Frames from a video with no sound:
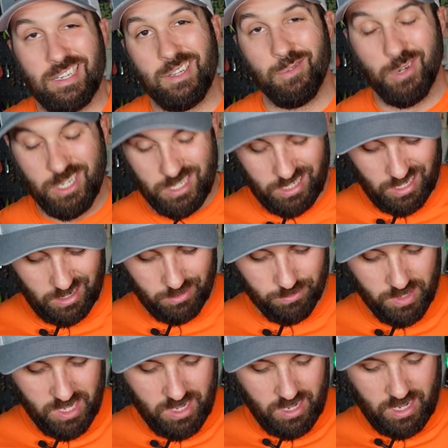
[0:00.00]
anywhere you get them,
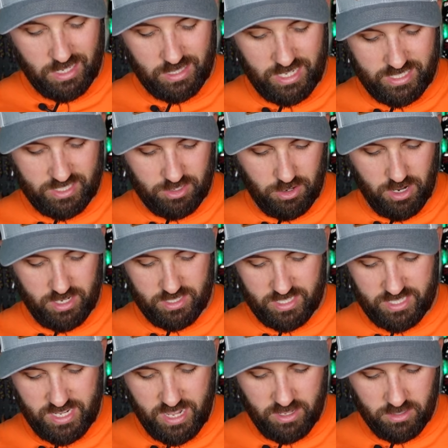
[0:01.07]
unless they're on
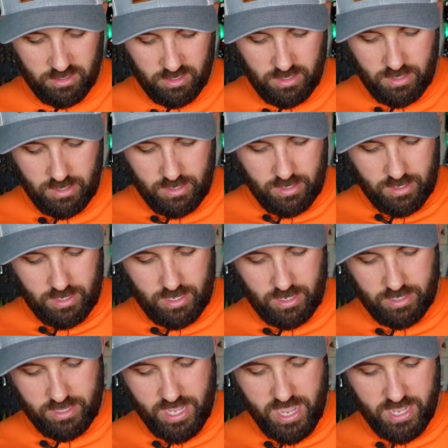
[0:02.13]
sale.
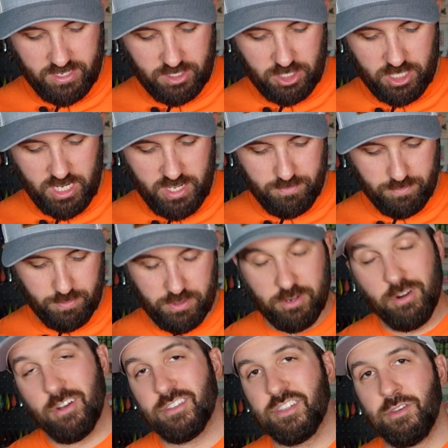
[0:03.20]
They ain't cheap, but
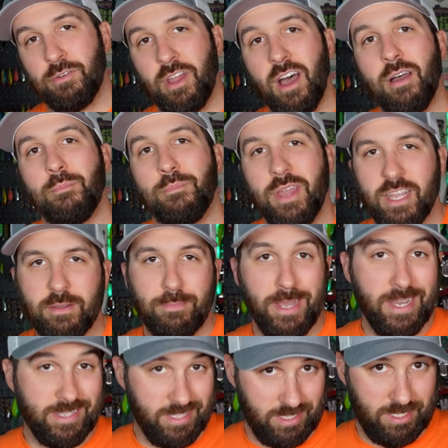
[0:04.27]
they're also not mega
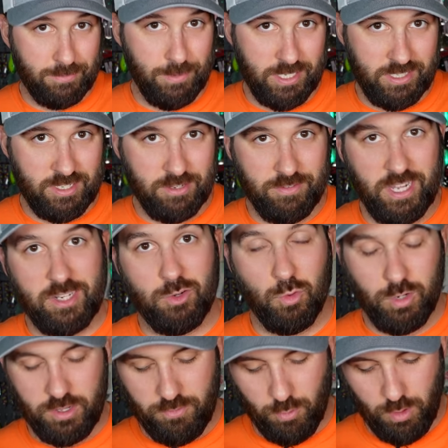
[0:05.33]
bass expensive at
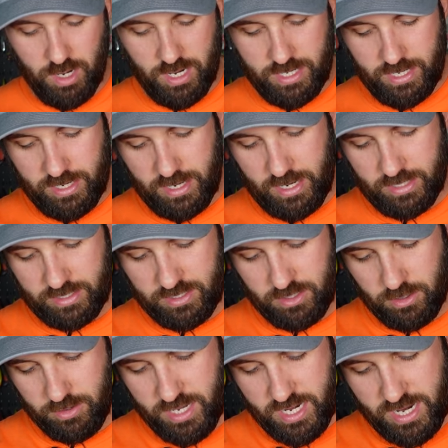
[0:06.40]
$24.99.
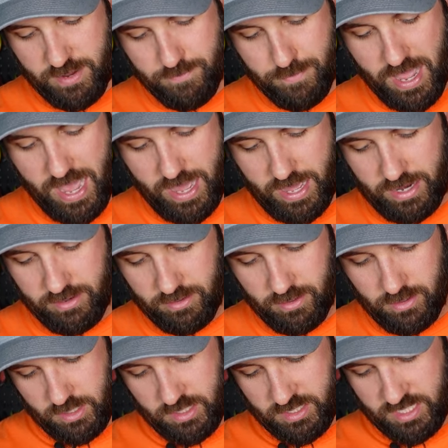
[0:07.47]
So it ain't bad.
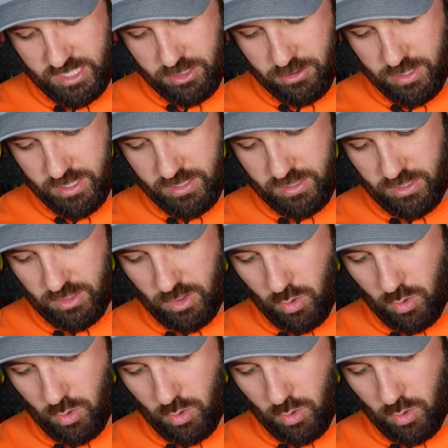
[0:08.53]
Considering the